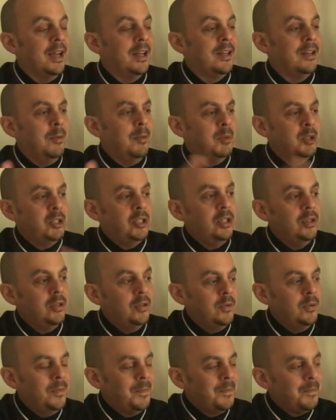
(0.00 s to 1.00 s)
Number
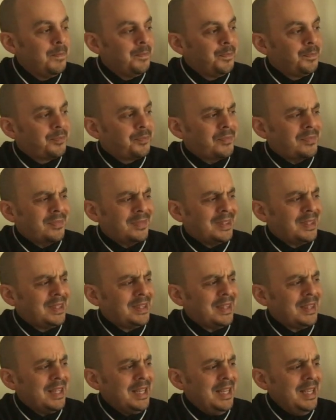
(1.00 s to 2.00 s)
two,
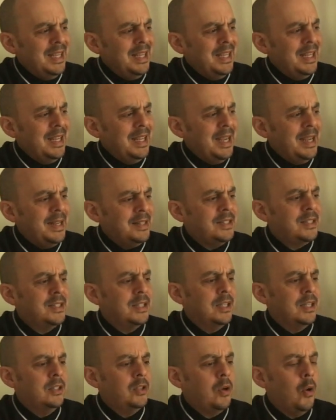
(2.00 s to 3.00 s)
it's
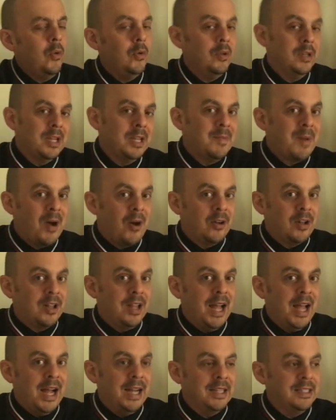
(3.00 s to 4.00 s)
totally about
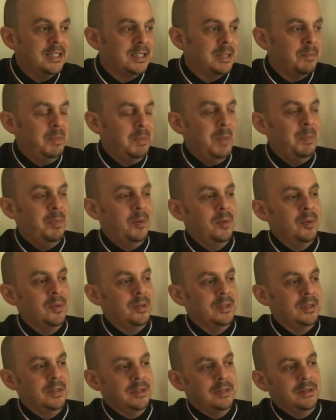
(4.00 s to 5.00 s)
class. The
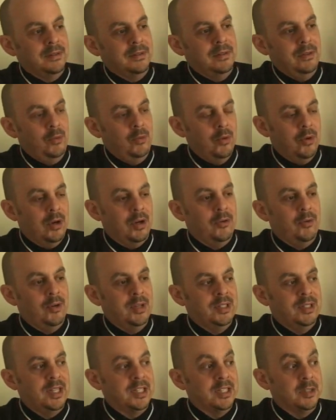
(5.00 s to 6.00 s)
people who are
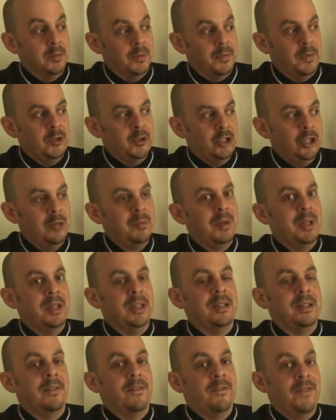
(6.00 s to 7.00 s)
criticizing the movie should
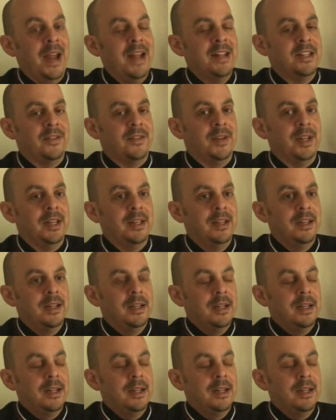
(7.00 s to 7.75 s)
be fans of it.